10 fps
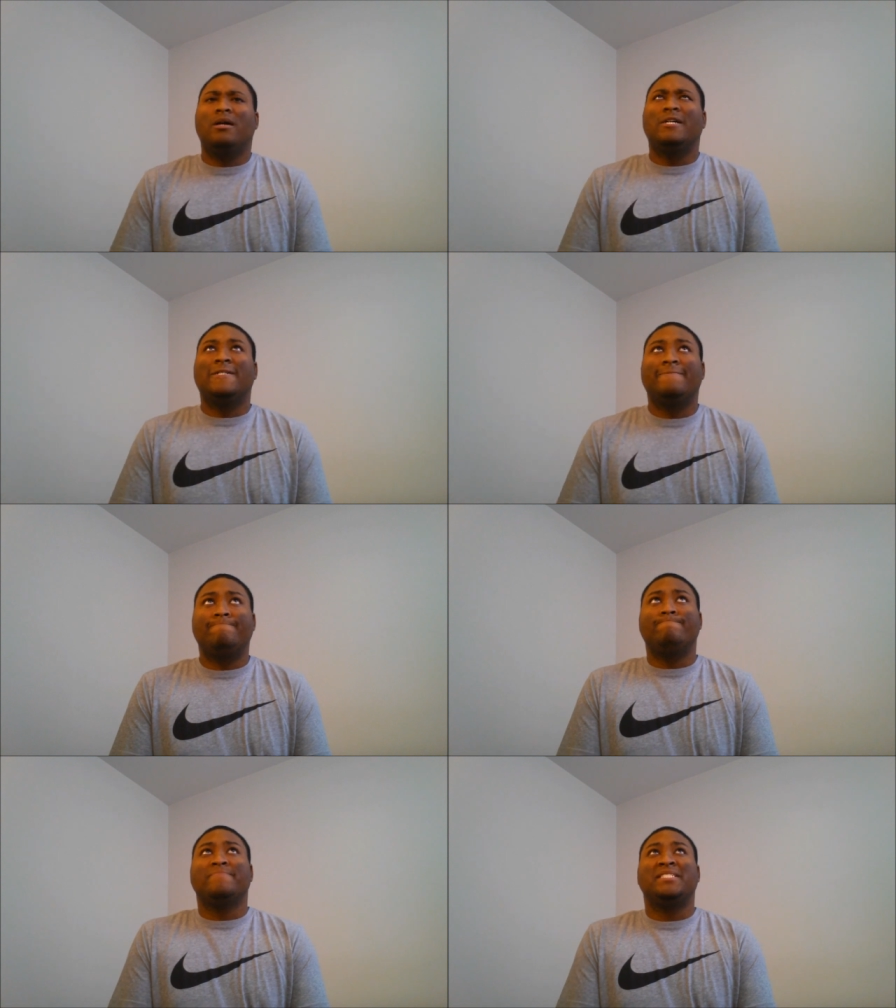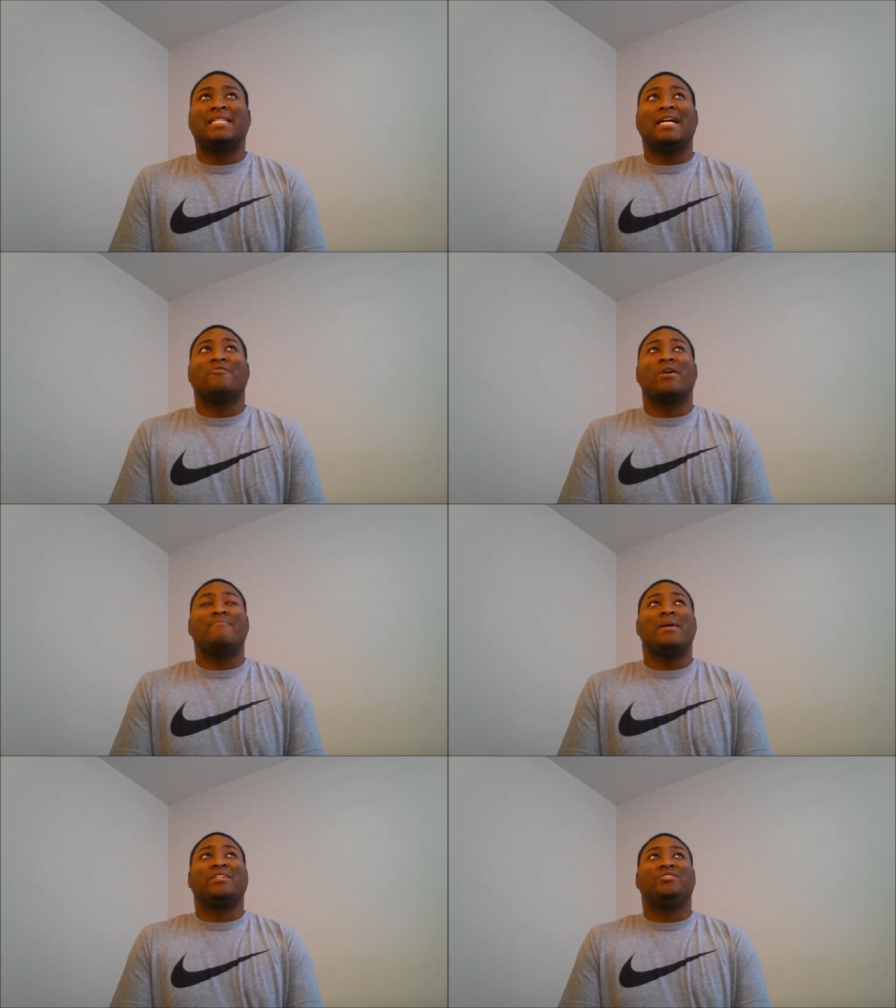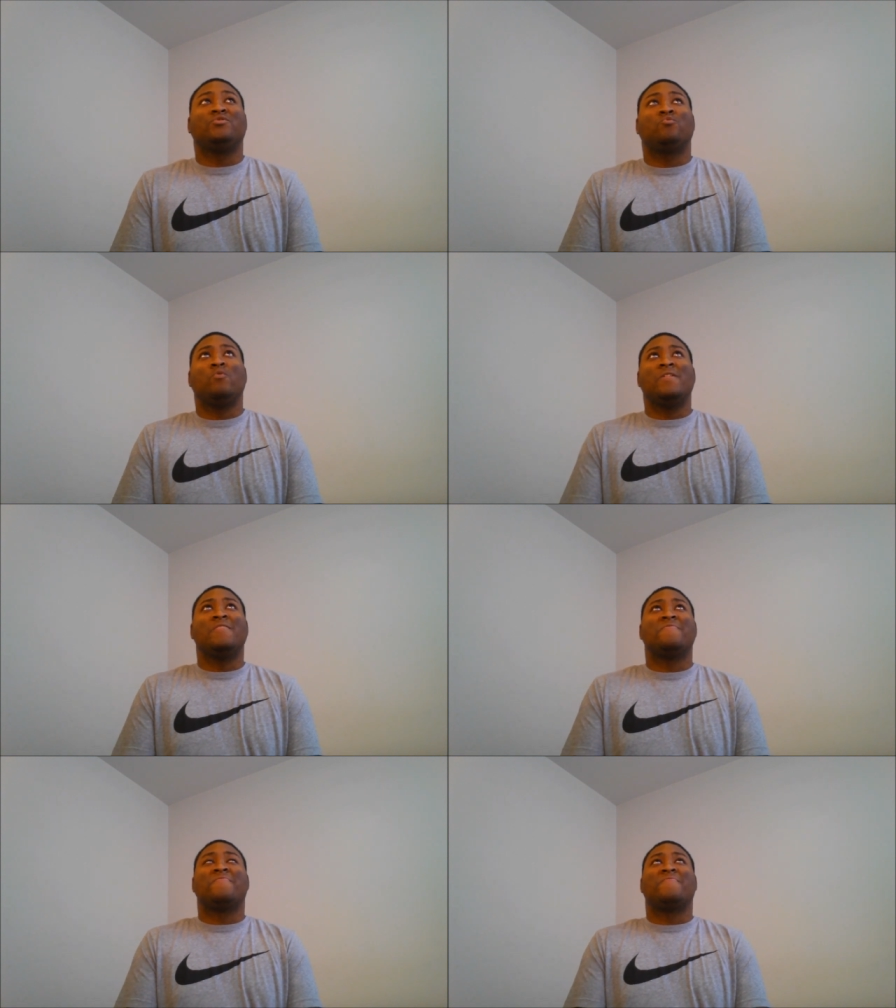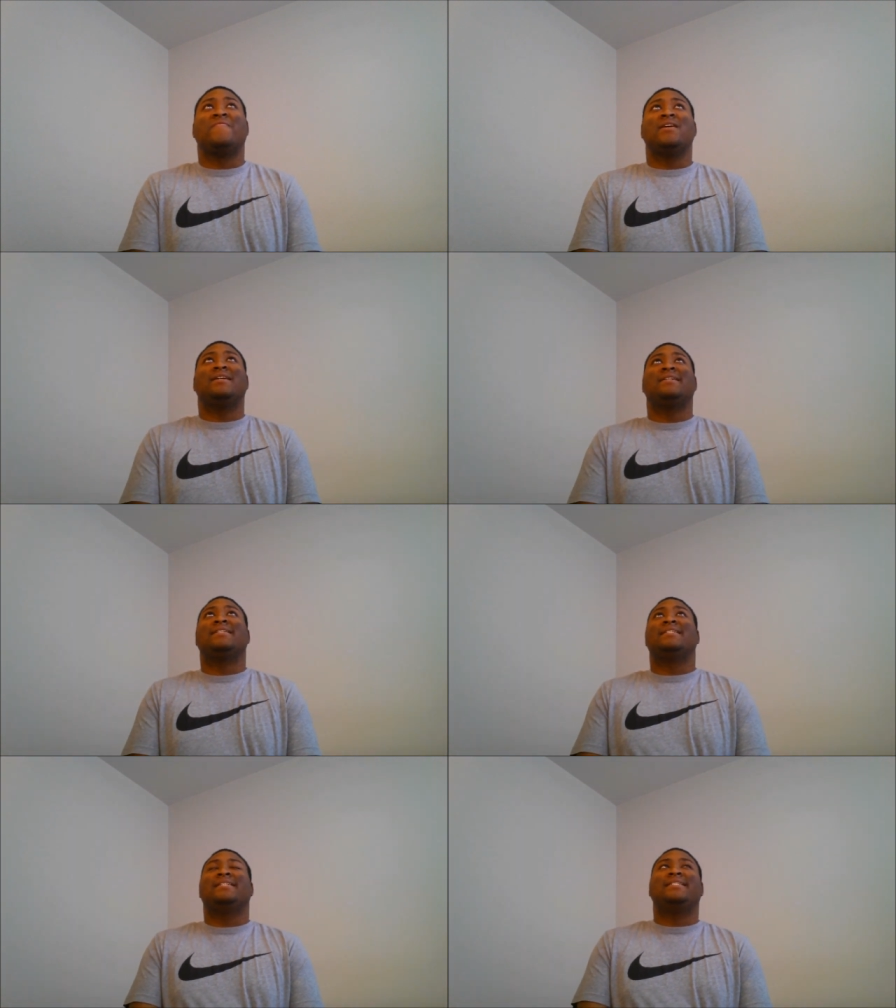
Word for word: Um, he's had great matches with uh,